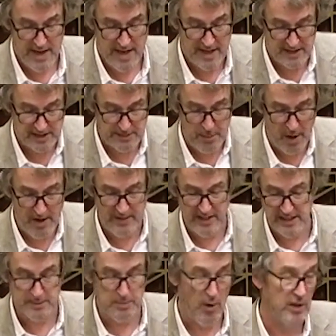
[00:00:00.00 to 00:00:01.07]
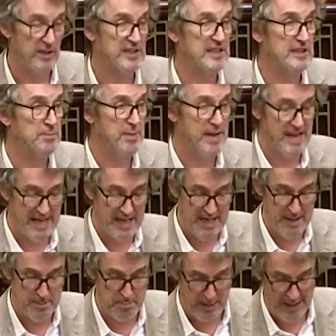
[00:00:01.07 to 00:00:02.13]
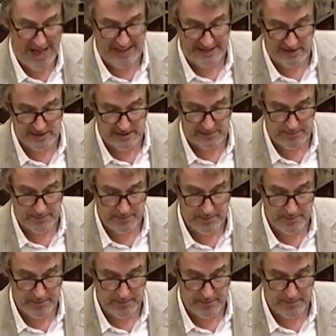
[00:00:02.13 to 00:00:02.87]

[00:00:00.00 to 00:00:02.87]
Now, despite these policies being in place